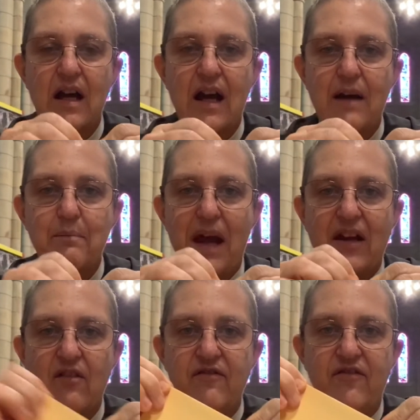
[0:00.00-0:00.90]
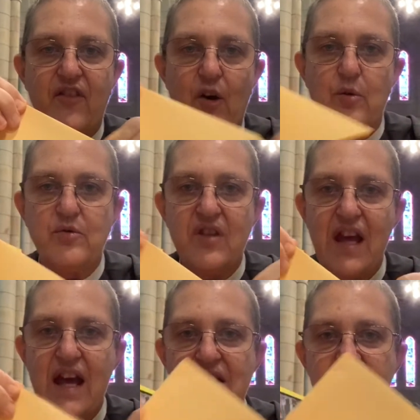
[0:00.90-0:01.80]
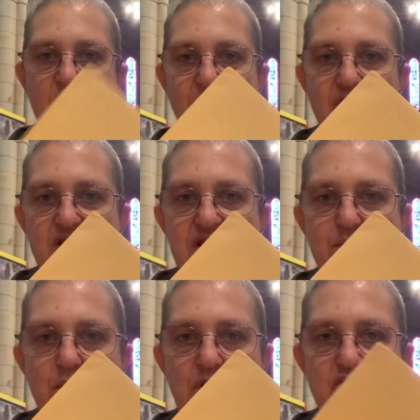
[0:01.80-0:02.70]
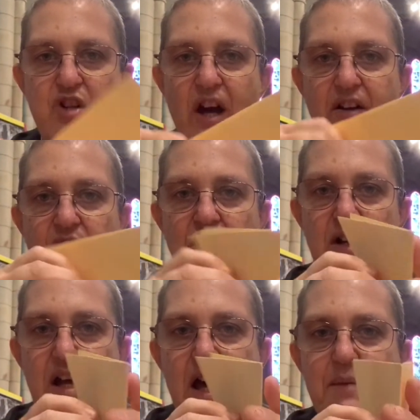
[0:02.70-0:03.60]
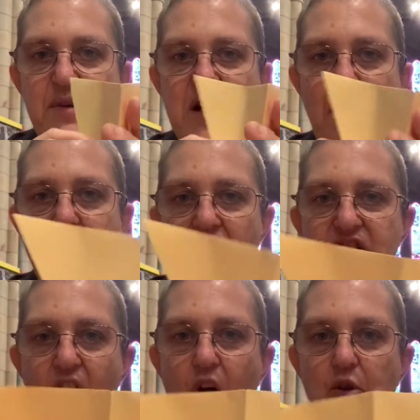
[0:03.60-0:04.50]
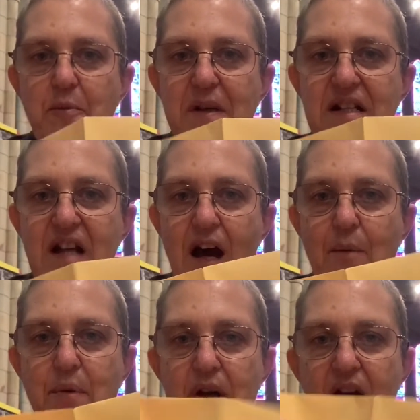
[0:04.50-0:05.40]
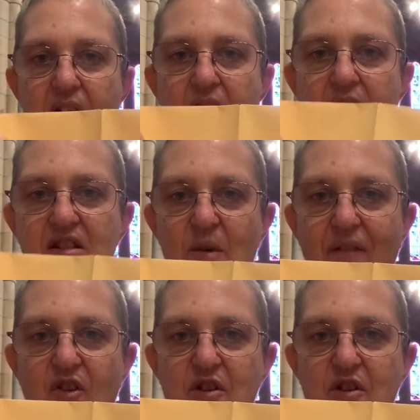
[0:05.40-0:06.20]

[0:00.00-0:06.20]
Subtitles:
and make a fold there. So I've got a smaller triangle, but I'm going to open it up. So I've got a